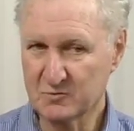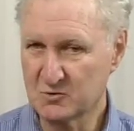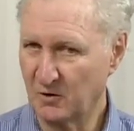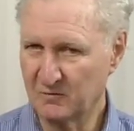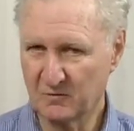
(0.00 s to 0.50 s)

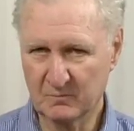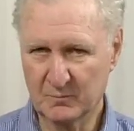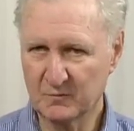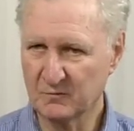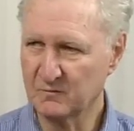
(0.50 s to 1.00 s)
got to
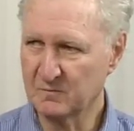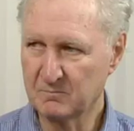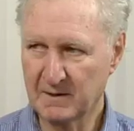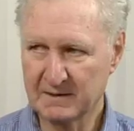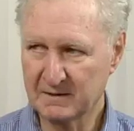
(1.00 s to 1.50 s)
boost
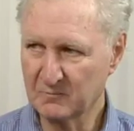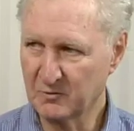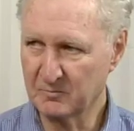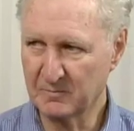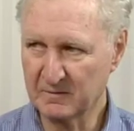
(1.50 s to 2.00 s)
platinum
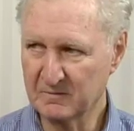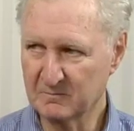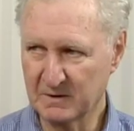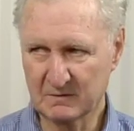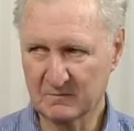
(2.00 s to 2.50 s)
group
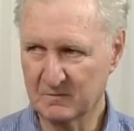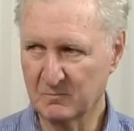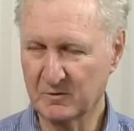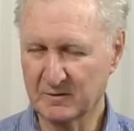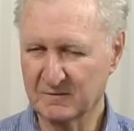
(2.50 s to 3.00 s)
metals demand.